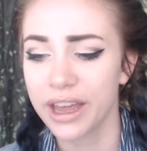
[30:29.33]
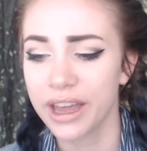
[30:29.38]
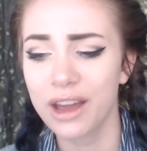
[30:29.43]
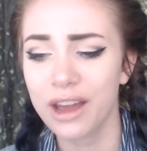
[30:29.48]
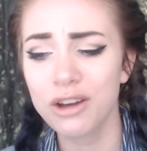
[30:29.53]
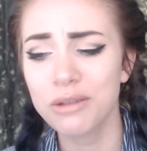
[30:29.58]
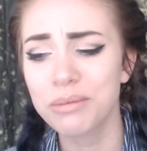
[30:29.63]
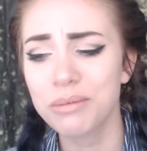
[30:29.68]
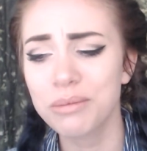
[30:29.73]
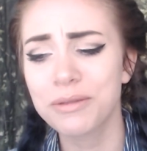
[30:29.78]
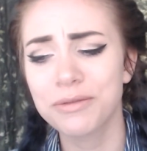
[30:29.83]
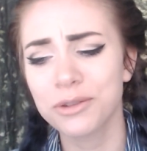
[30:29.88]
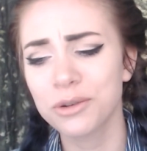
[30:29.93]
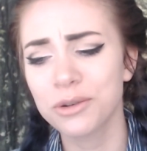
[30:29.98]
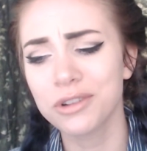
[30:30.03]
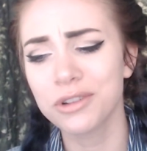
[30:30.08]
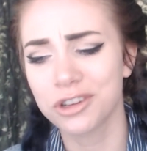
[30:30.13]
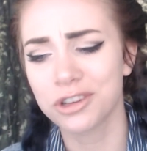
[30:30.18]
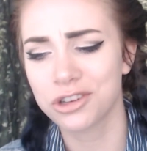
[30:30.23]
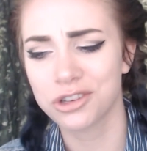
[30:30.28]
It would be
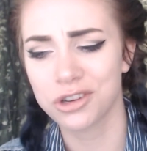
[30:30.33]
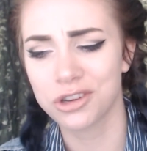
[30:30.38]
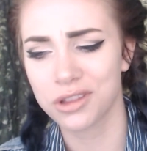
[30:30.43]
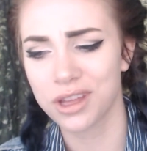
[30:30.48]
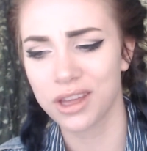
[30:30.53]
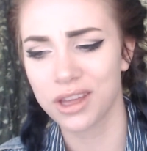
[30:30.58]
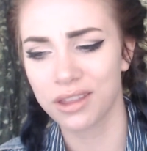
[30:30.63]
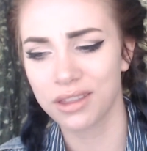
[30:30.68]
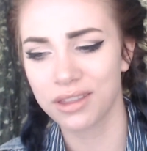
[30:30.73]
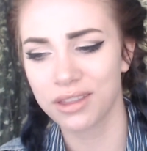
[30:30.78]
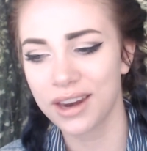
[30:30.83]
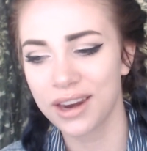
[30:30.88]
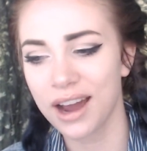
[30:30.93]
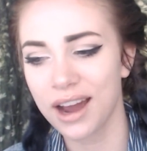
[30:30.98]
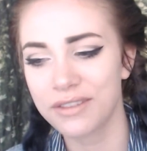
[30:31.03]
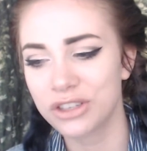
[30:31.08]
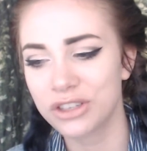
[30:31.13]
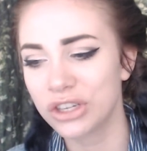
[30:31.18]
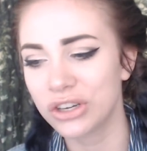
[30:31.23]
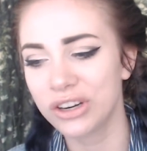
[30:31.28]
foolish to think that
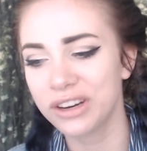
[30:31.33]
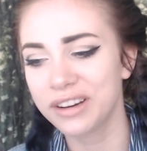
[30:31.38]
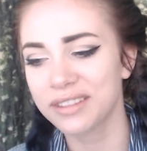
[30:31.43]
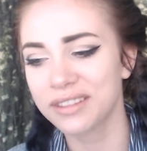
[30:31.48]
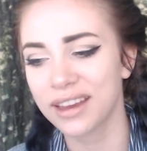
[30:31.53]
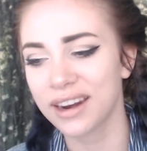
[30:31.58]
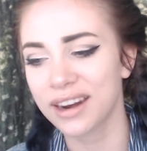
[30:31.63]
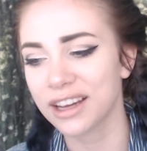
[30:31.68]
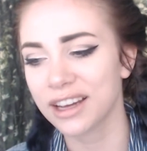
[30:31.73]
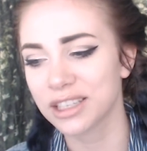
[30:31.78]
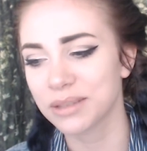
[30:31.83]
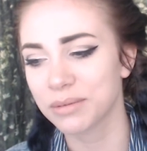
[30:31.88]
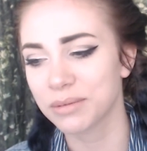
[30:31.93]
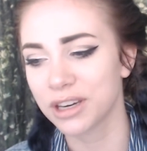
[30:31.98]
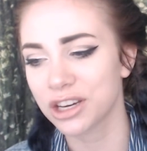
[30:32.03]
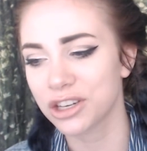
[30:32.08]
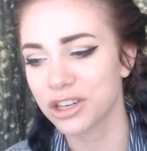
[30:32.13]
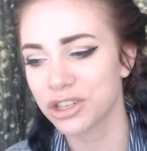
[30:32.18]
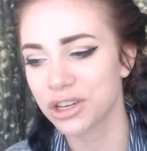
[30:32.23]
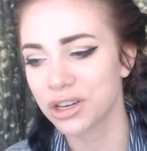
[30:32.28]
after hearing that
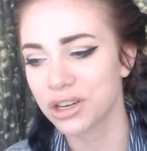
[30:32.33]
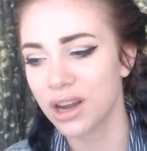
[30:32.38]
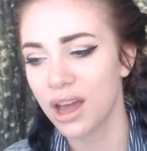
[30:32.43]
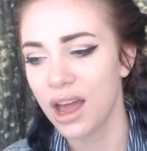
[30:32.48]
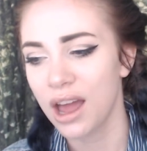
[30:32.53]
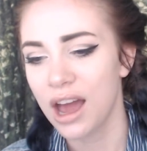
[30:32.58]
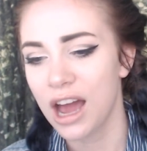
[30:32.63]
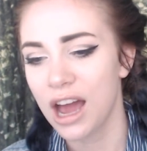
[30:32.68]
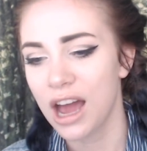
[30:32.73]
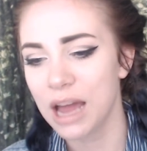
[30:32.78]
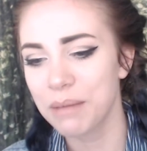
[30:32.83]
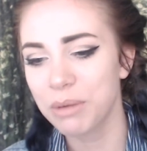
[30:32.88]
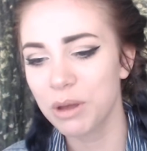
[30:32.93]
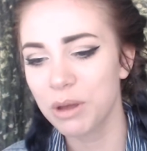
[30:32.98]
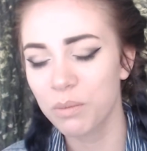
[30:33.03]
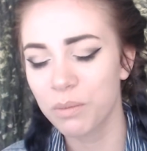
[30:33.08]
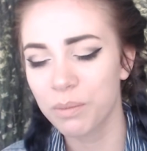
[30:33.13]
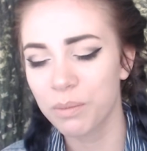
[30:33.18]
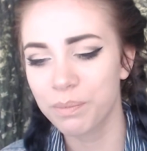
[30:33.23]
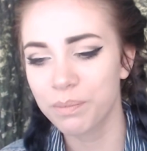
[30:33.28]
explanation, I
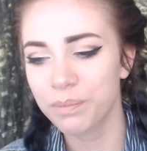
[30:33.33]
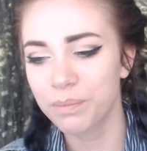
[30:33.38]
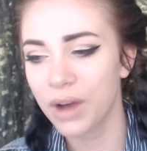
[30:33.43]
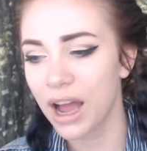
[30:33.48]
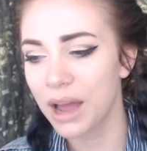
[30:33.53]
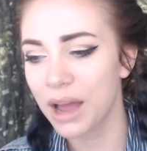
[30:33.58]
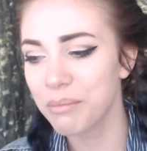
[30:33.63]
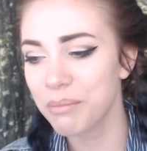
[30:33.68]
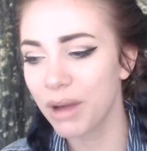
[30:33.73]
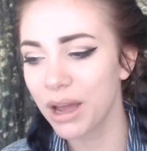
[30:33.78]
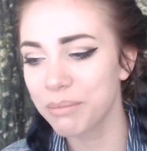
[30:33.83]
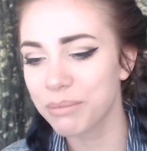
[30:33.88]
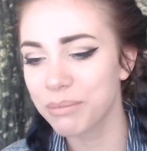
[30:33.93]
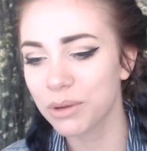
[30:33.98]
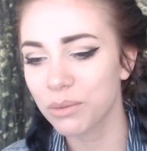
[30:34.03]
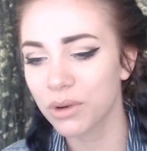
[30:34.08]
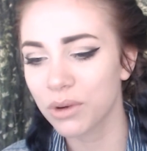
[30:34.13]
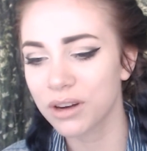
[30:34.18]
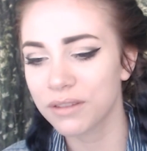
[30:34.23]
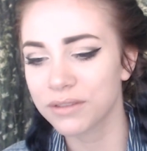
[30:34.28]
might be
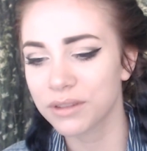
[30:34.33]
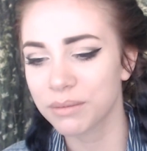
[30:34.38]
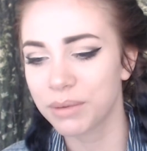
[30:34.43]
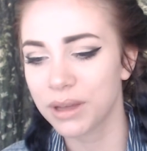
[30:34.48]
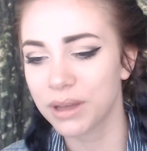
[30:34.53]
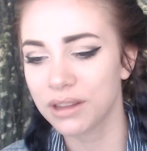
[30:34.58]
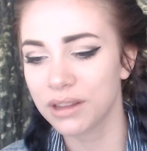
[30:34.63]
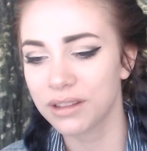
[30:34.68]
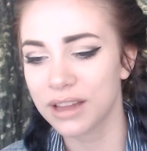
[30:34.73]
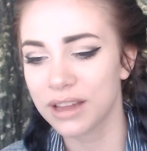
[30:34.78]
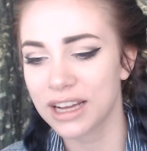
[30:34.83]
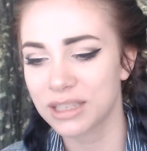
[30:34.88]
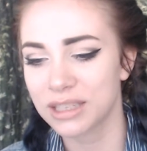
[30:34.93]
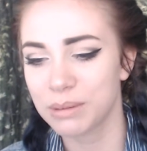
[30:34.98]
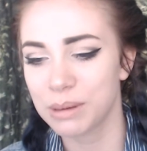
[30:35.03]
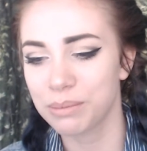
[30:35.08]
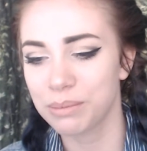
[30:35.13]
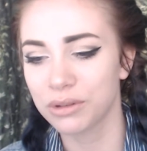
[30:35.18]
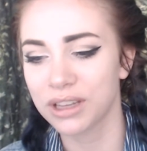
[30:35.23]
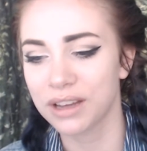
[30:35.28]
one of the last
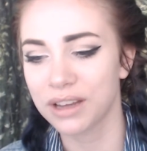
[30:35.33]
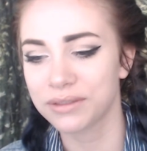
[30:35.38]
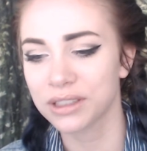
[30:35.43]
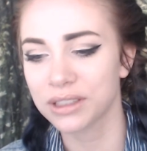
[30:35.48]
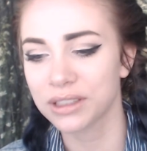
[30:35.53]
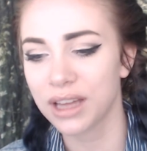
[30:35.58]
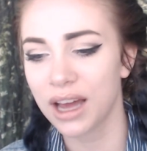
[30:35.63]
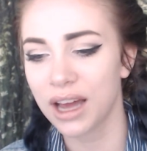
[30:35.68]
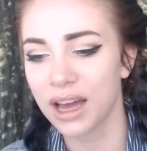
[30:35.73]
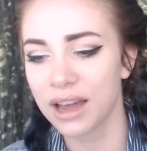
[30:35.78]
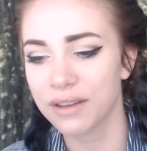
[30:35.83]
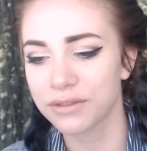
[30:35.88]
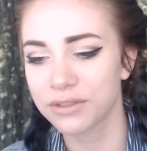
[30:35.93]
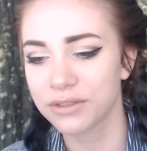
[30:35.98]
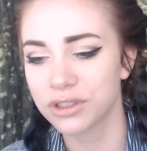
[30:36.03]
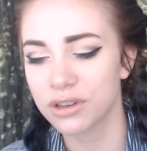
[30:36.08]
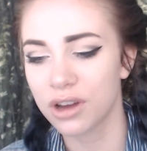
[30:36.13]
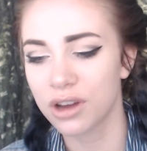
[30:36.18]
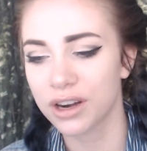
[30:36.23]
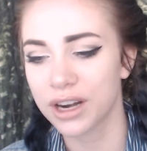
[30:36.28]
people left alive
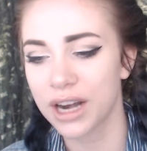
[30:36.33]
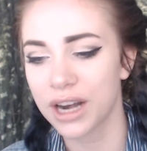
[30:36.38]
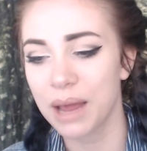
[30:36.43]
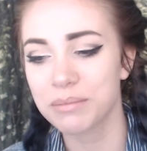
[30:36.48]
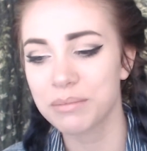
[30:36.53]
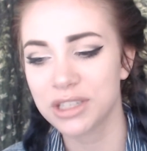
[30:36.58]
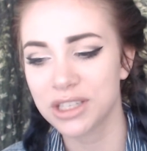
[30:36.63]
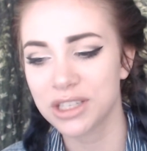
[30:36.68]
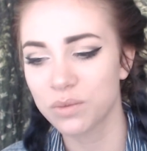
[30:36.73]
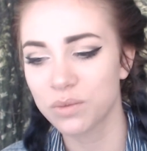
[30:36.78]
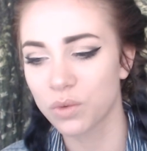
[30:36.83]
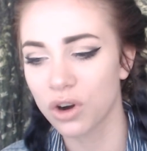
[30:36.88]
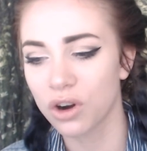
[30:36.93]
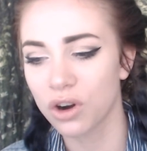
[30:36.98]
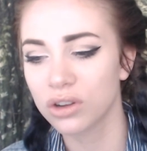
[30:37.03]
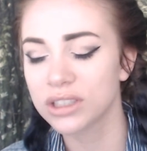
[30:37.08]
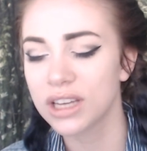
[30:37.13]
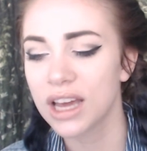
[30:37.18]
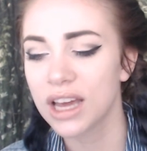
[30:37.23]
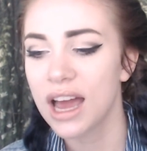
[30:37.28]
on an empty
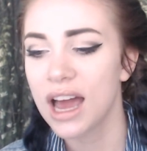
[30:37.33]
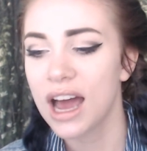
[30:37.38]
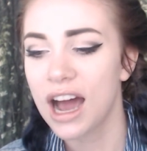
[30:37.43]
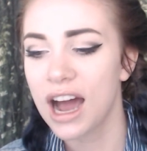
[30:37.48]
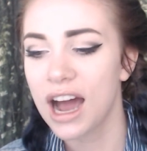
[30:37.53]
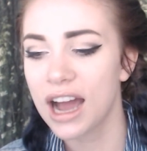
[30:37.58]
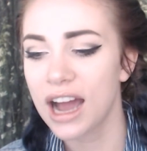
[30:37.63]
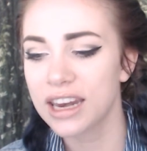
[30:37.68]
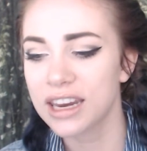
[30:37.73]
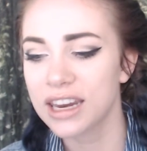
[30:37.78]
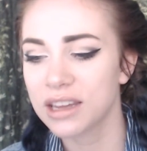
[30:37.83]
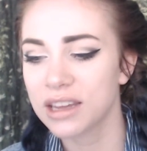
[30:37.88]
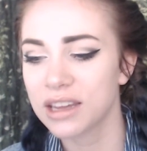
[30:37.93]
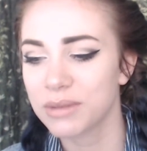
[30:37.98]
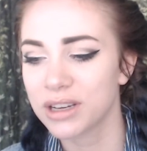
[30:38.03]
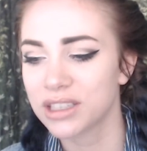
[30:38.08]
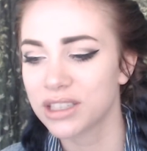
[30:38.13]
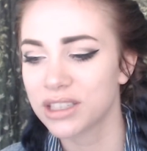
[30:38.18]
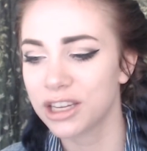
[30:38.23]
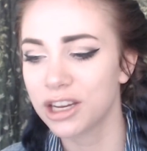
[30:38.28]
world, hiding in my
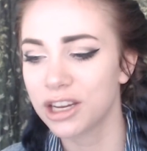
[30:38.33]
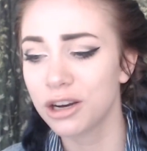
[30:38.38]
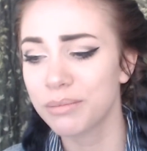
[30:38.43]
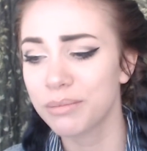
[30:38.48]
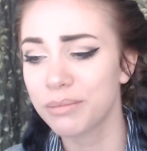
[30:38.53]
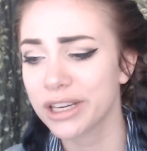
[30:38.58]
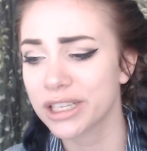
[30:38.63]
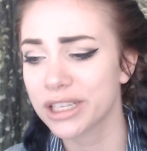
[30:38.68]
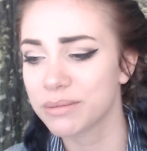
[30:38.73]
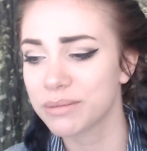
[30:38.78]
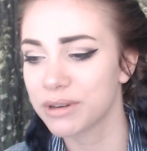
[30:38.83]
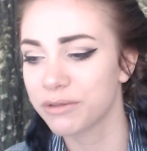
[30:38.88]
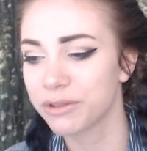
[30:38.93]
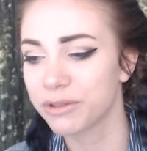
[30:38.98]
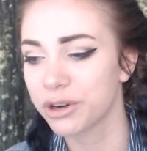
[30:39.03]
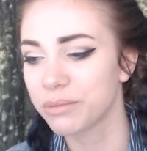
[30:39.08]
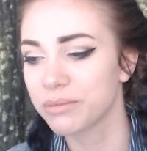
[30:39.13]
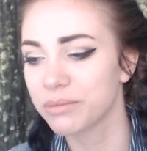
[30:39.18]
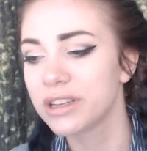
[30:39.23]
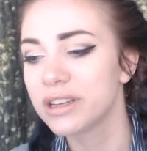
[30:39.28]
secure basement
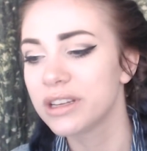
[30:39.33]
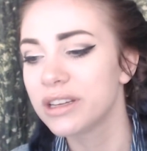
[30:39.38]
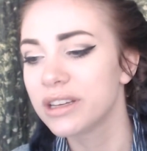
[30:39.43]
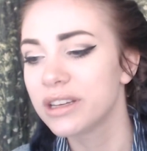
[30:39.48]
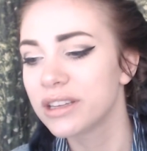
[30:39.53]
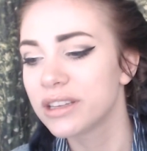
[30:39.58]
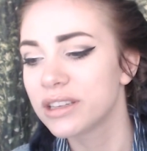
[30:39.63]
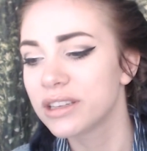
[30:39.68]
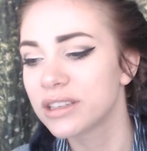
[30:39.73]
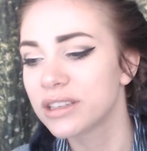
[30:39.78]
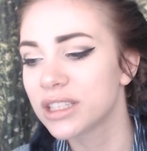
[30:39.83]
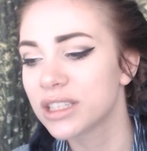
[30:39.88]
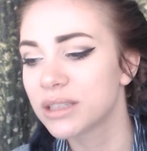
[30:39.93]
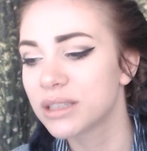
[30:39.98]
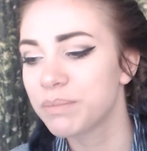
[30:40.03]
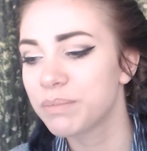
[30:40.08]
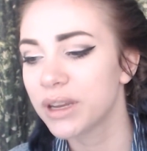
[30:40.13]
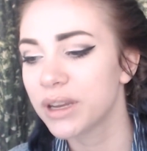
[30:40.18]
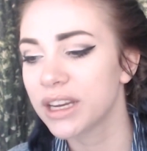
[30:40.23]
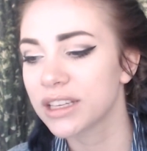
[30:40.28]
room,
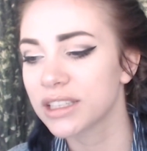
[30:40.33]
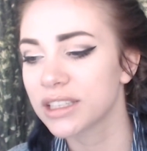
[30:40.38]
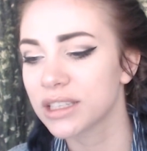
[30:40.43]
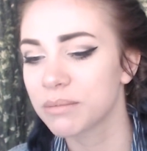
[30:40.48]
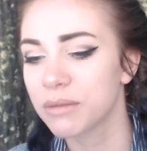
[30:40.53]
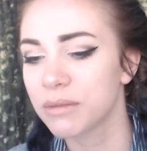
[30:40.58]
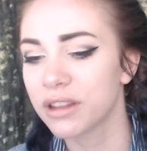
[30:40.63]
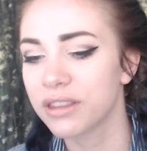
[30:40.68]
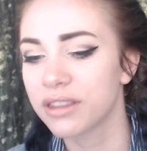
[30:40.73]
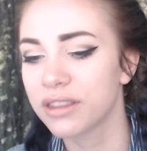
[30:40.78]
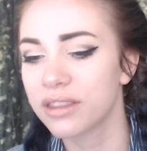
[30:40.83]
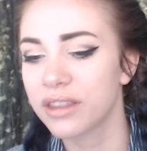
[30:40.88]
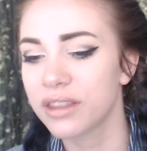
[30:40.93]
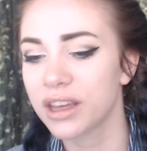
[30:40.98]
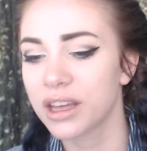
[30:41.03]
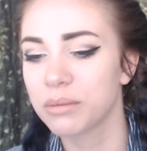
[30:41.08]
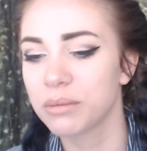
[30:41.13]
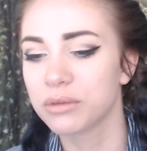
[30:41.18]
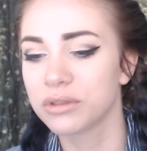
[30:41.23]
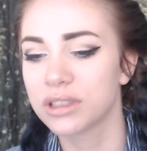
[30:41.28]
spinning some
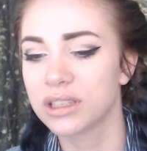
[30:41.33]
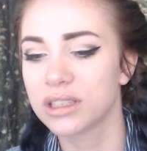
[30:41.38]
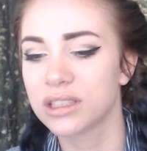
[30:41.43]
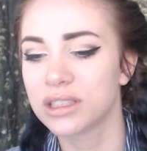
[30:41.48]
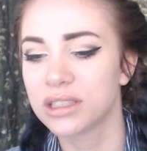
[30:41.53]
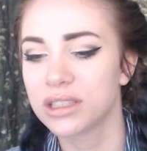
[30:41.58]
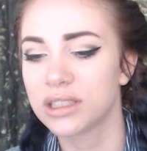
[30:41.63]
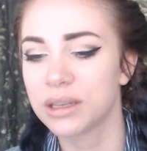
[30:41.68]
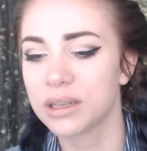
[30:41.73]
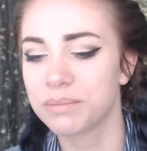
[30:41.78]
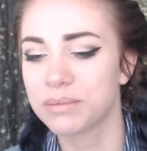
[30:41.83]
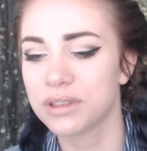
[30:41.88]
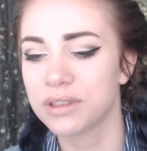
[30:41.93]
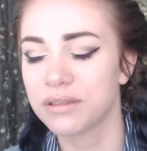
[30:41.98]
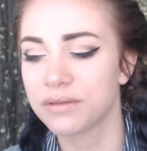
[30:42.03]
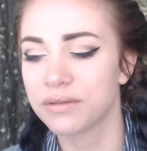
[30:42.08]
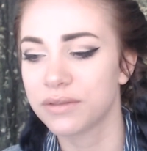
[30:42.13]
unthinkable deceptive